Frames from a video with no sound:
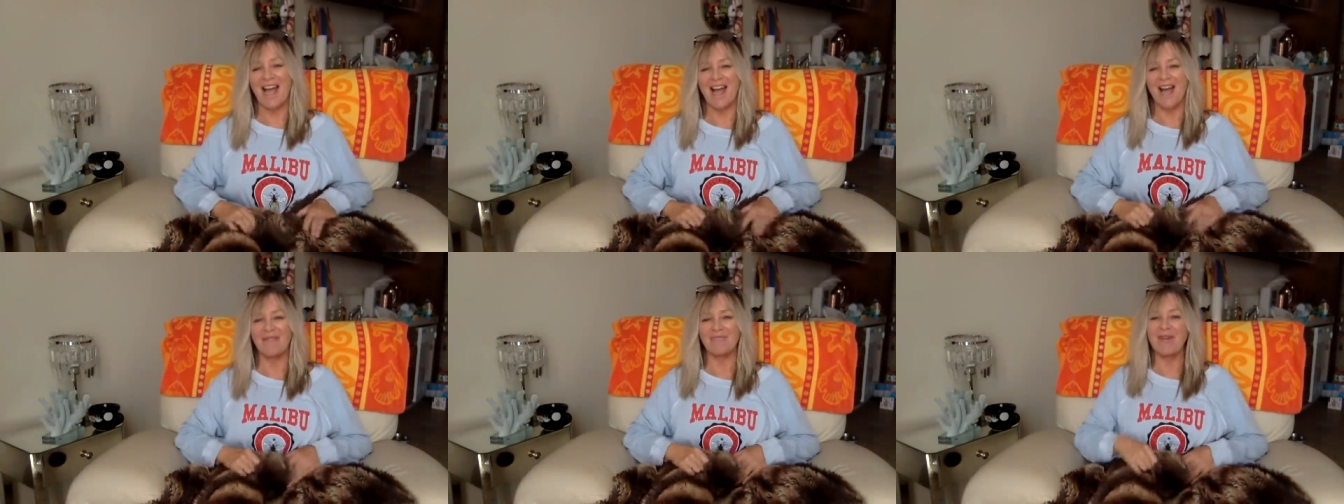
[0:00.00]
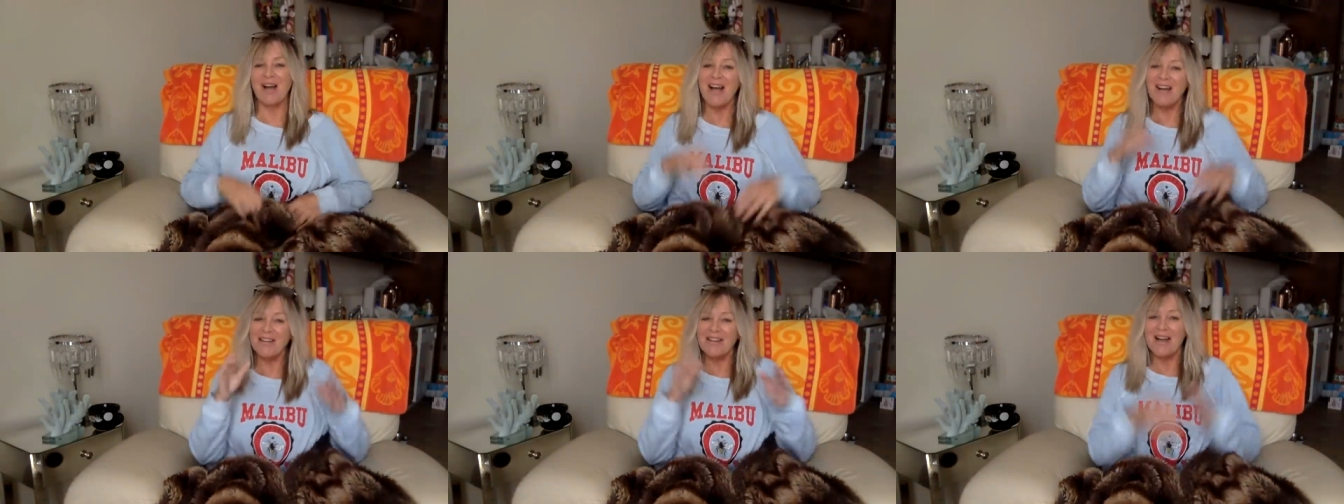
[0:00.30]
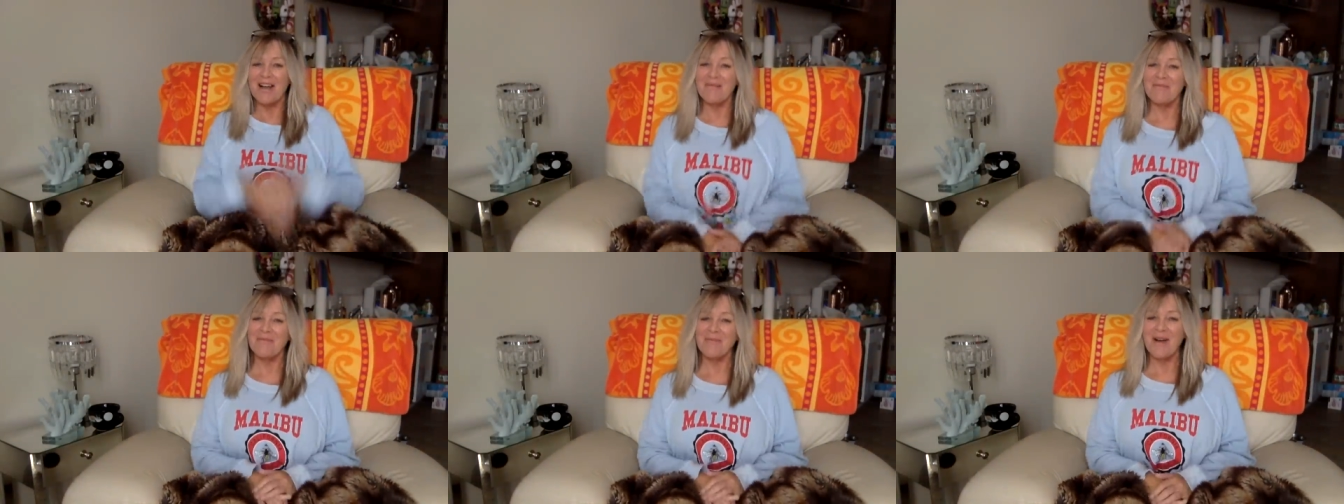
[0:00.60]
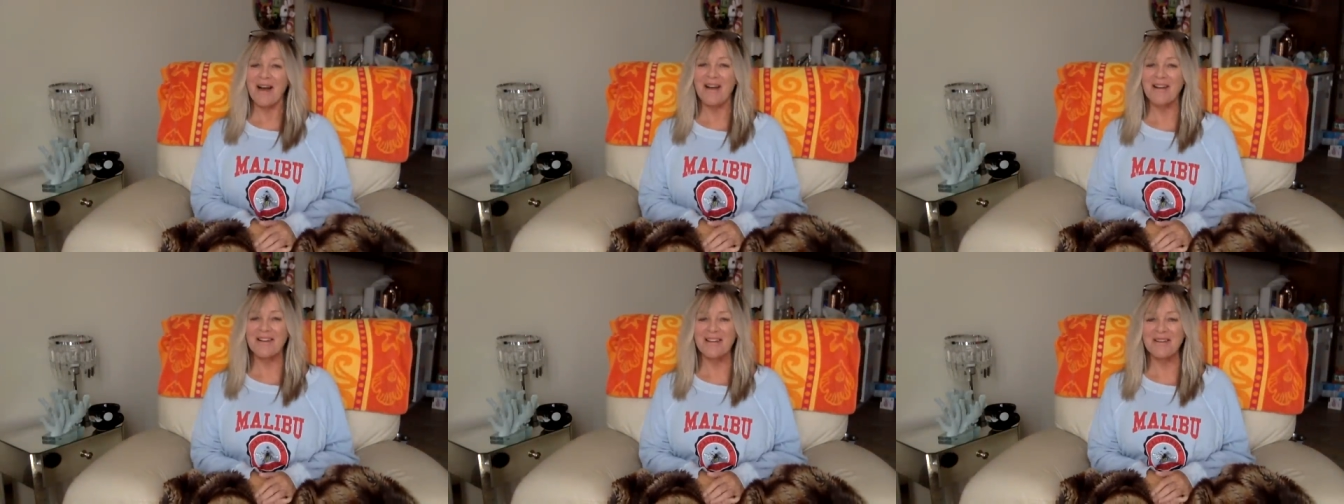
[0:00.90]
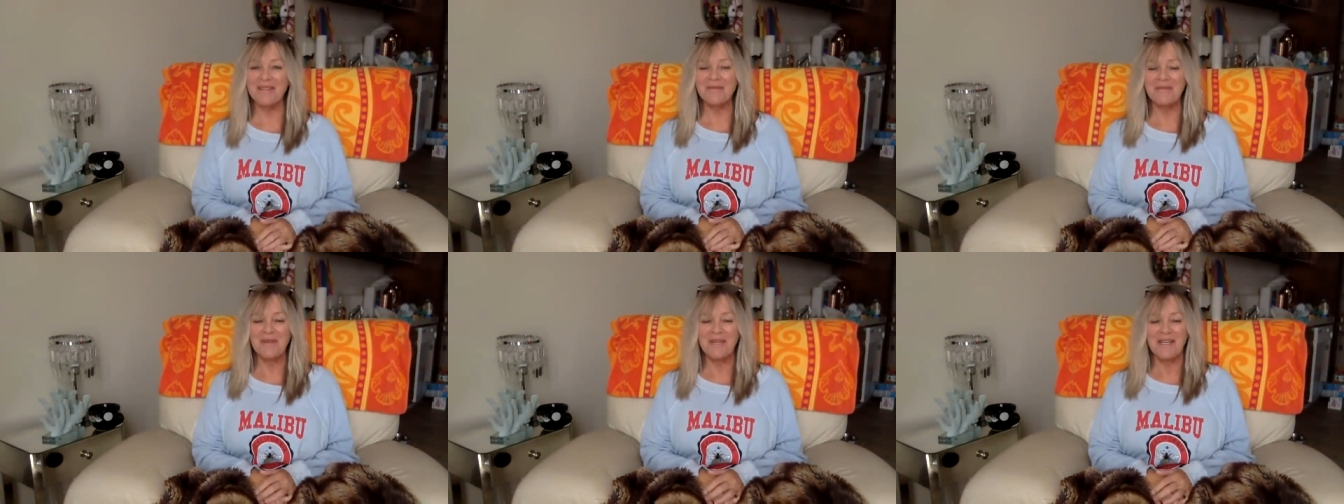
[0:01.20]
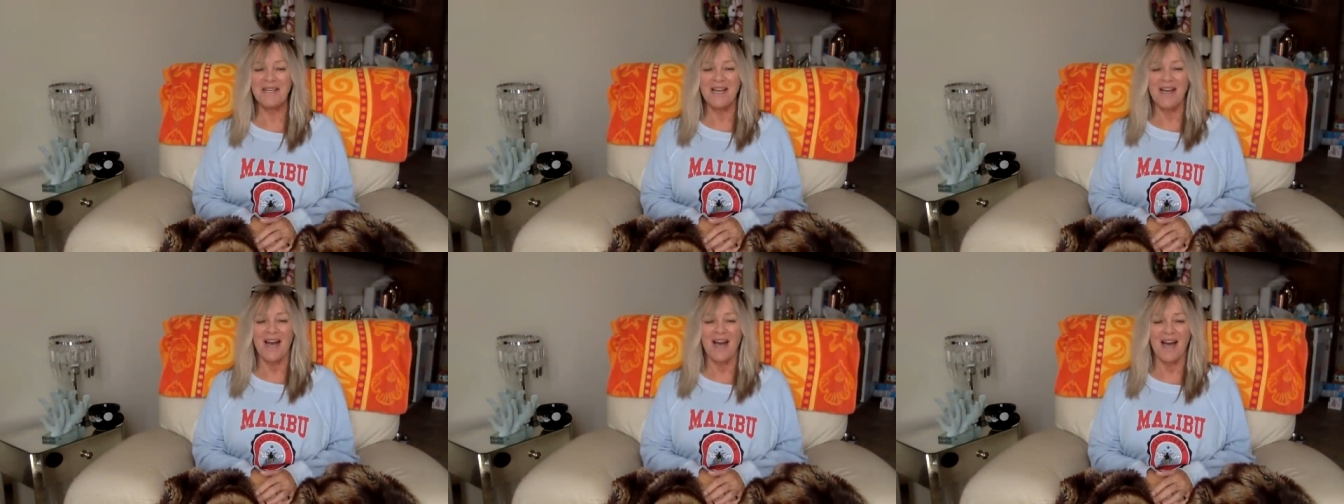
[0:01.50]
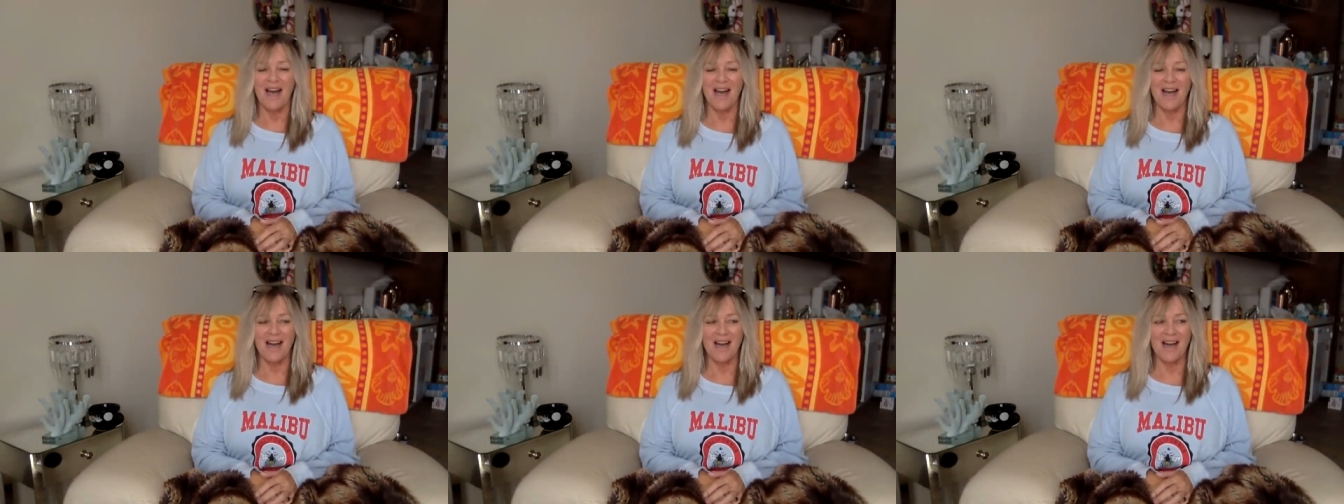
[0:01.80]
Um, welcome, welcome.
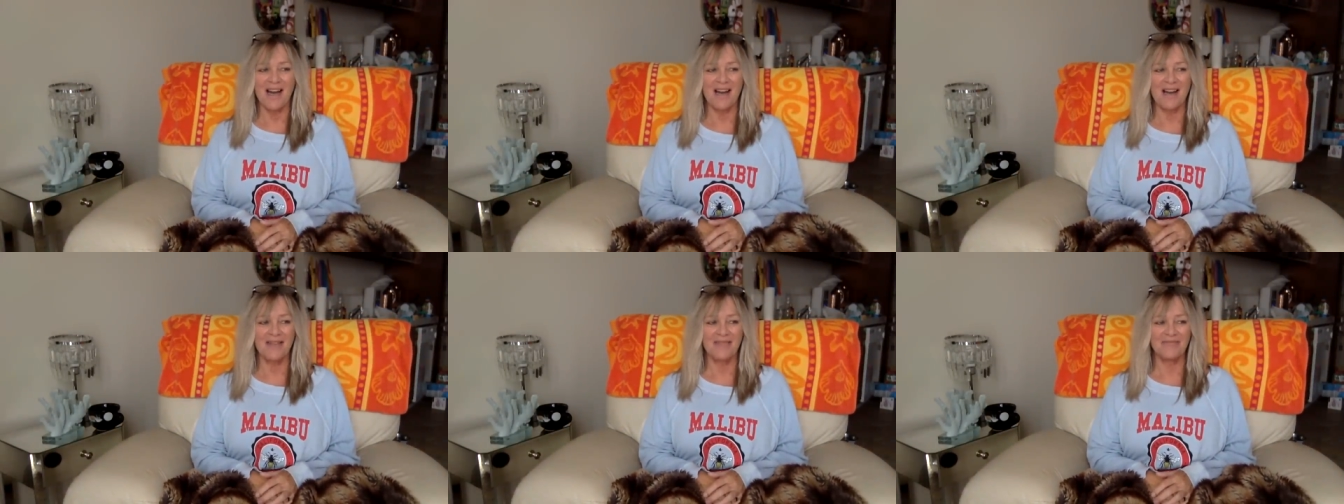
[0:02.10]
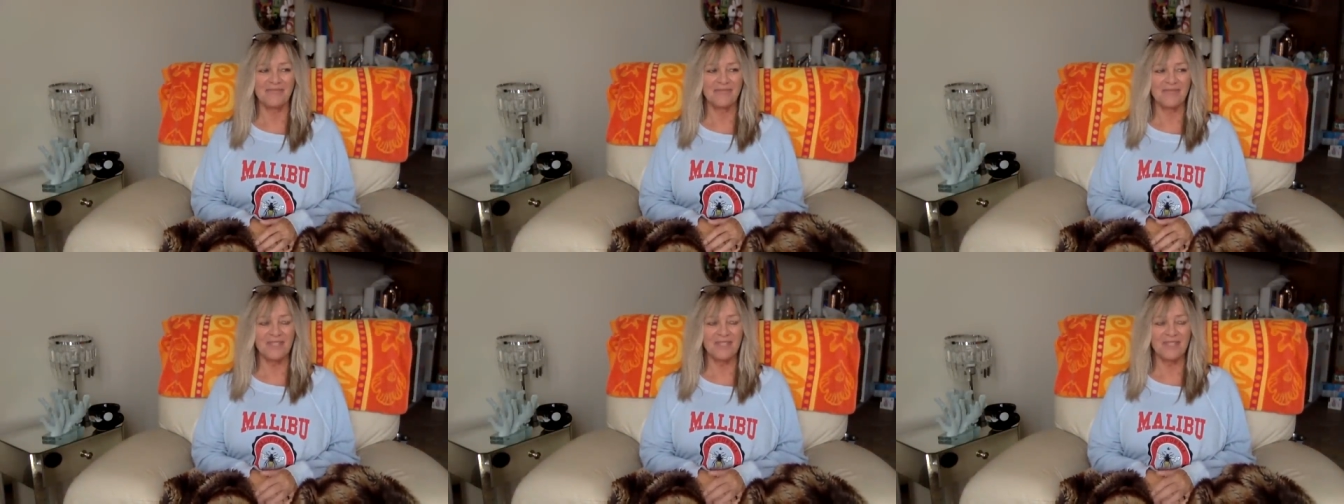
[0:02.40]
Uh,